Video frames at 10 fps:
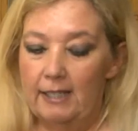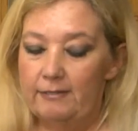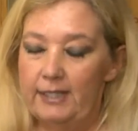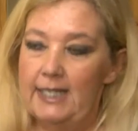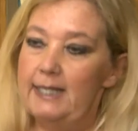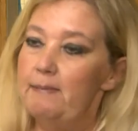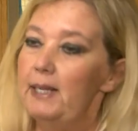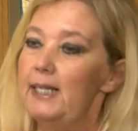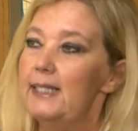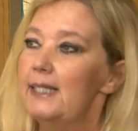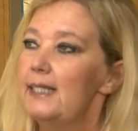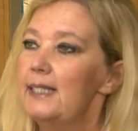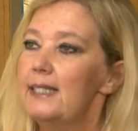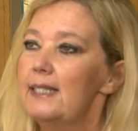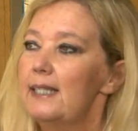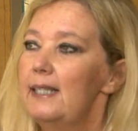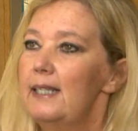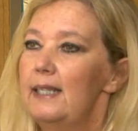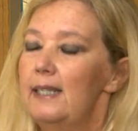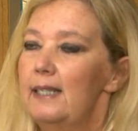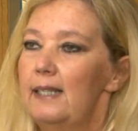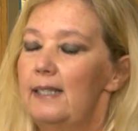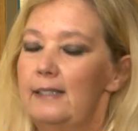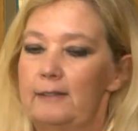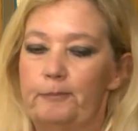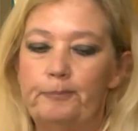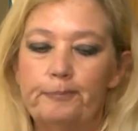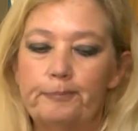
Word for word: life, easy places. Um,